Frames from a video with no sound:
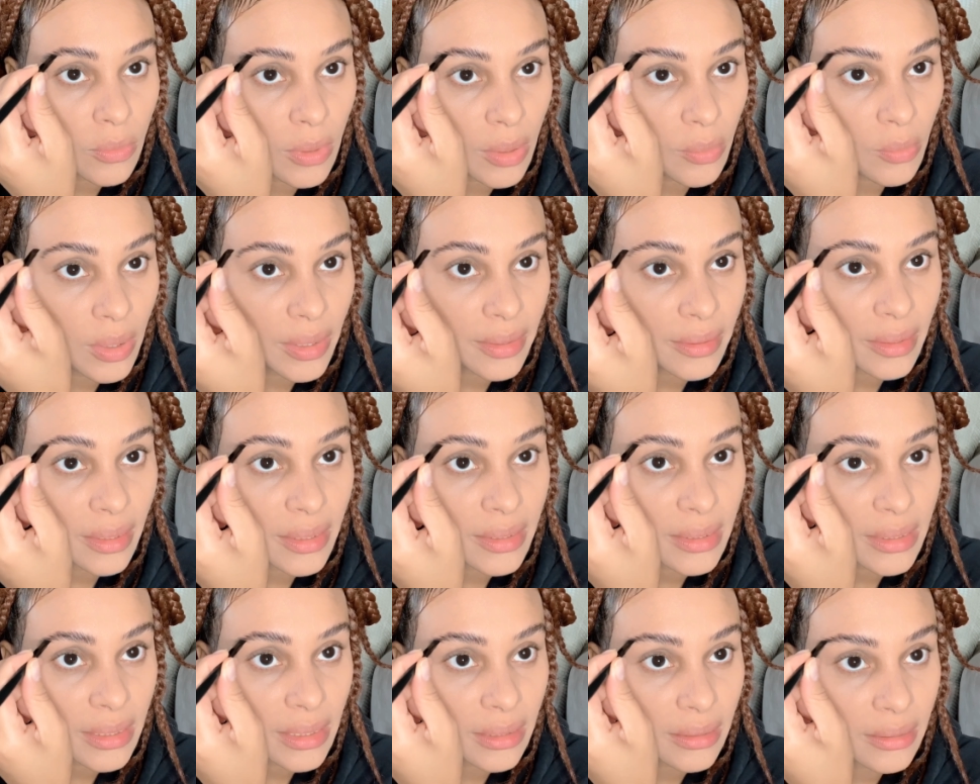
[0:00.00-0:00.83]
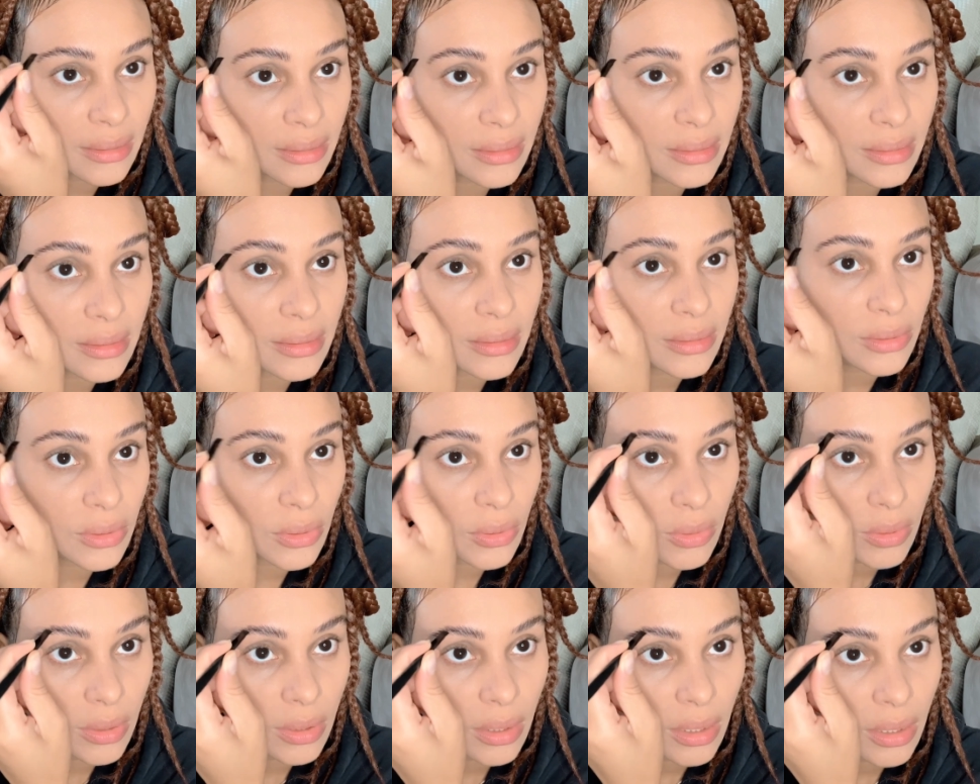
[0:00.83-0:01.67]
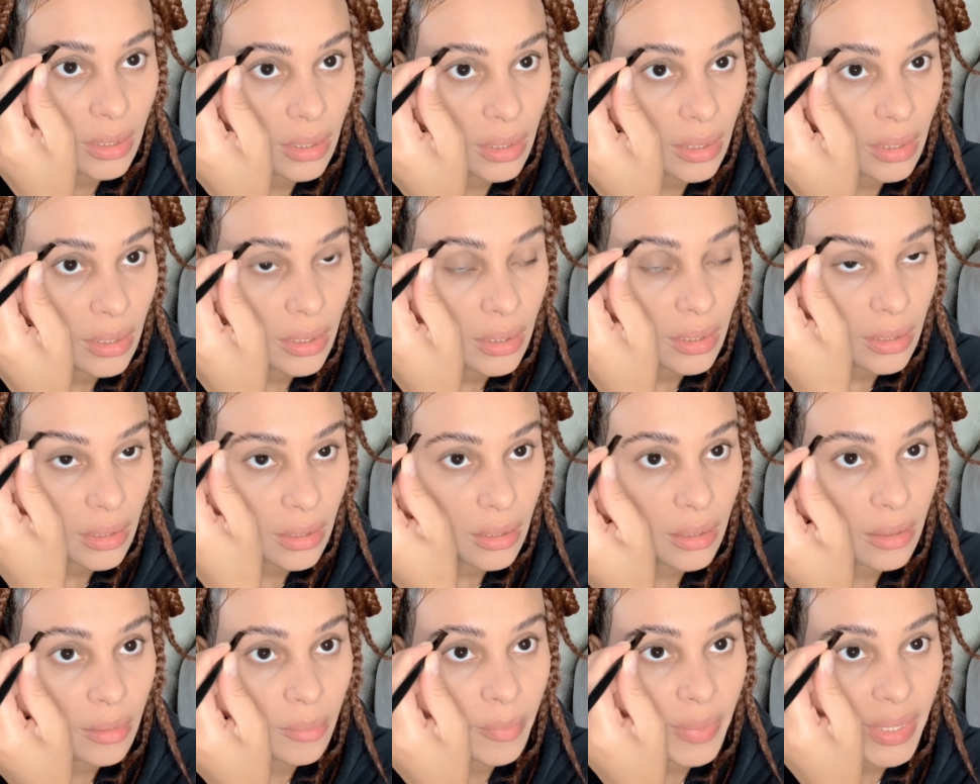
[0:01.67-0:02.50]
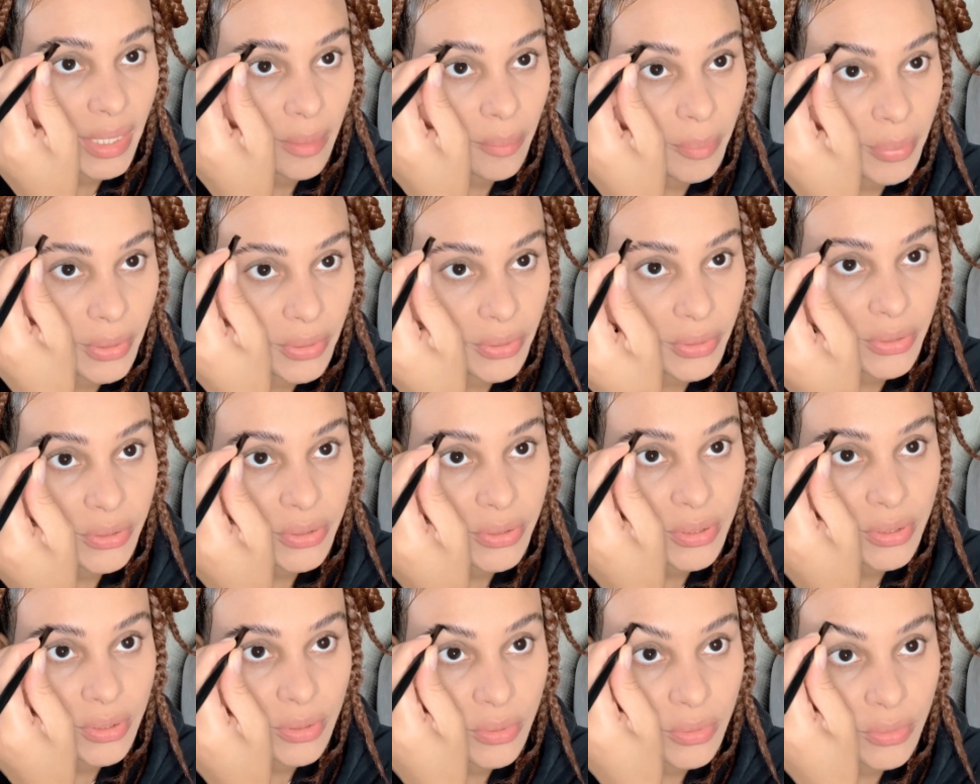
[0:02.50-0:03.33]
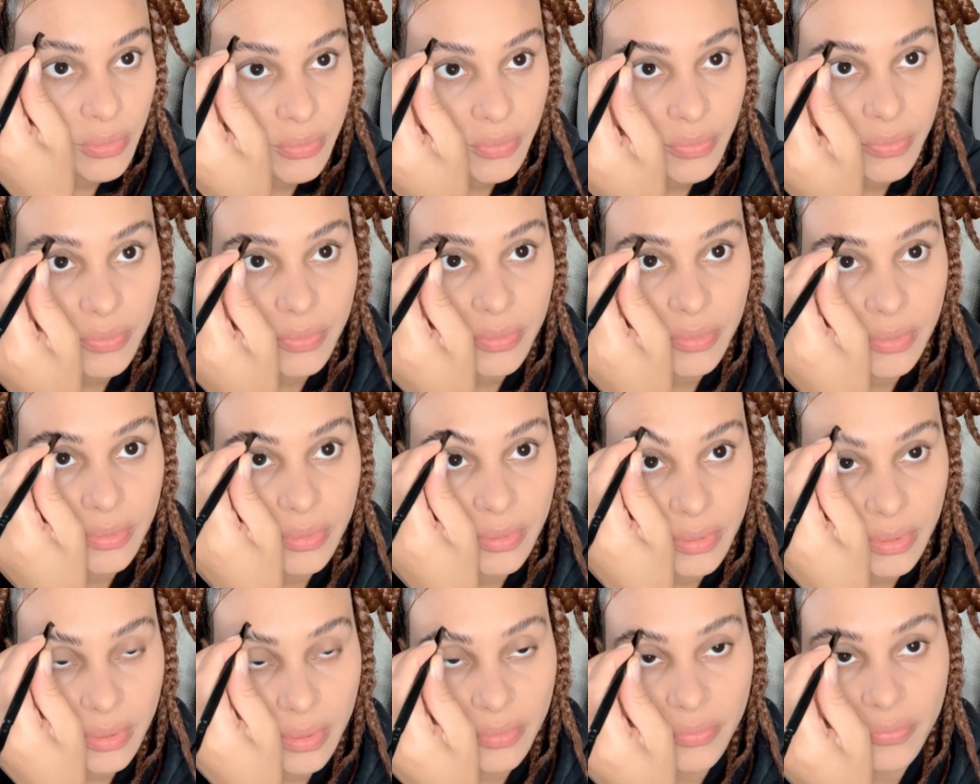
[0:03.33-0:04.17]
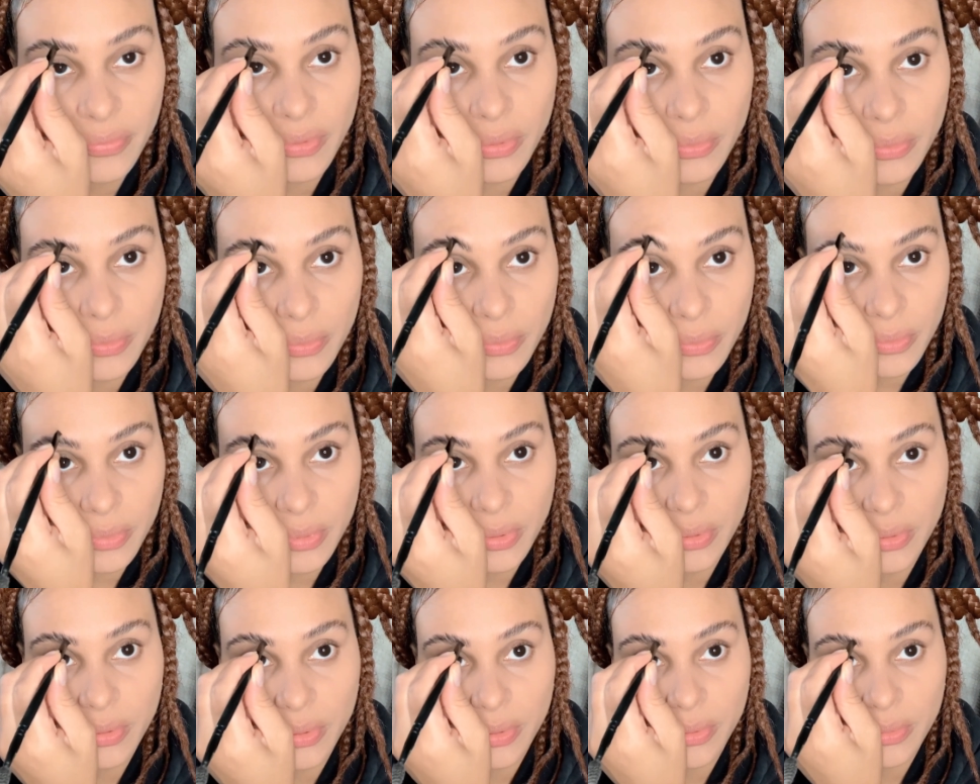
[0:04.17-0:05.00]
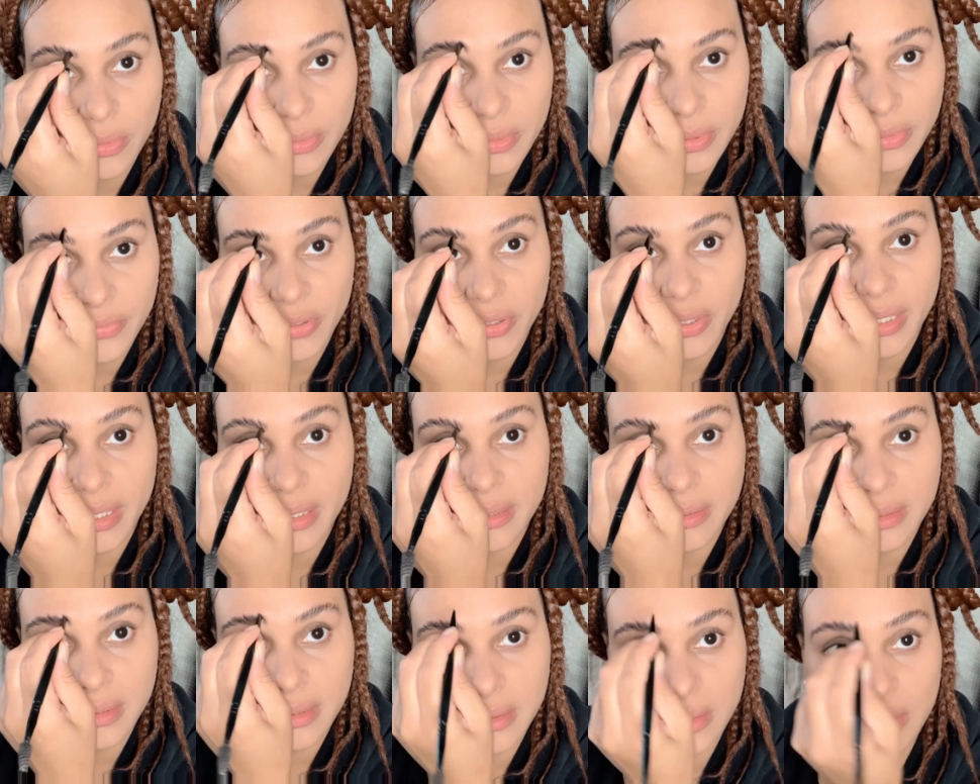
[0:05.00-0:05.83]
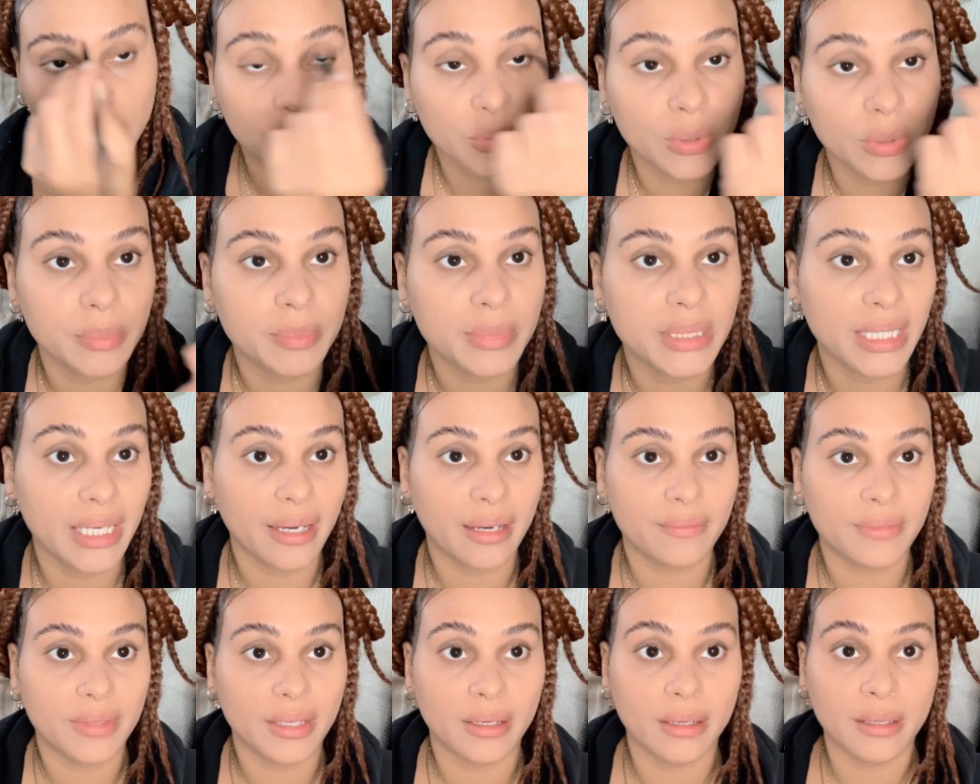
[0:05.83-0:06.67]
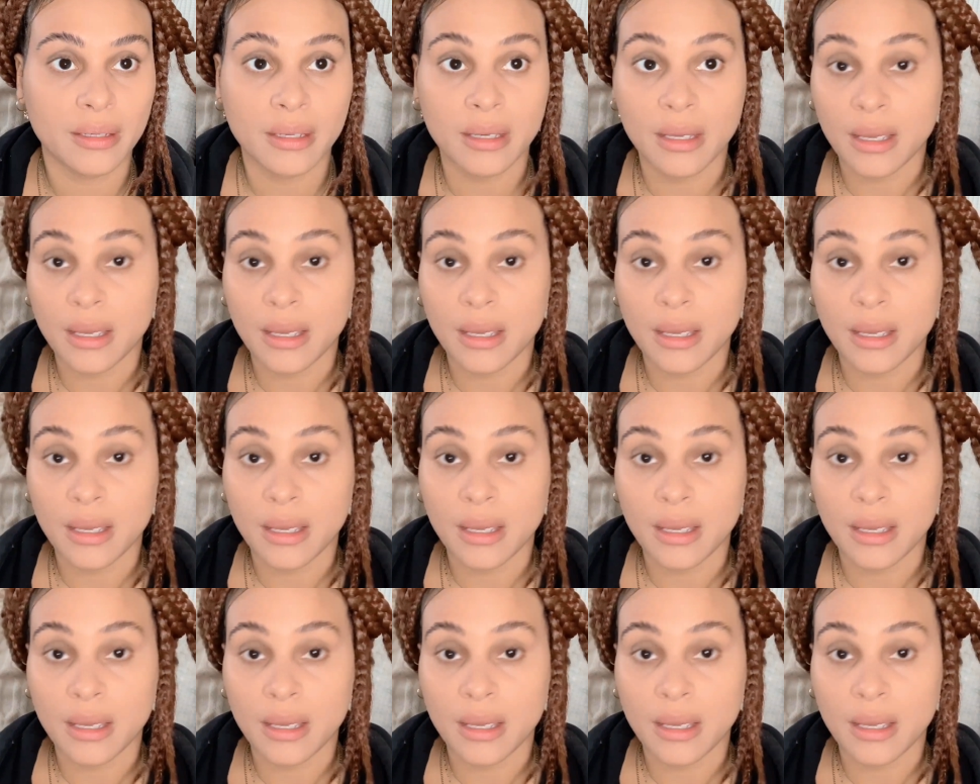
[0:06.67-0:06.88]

I want that stainless steel. 8-burner stove. If you know, if your house is equipped to have that.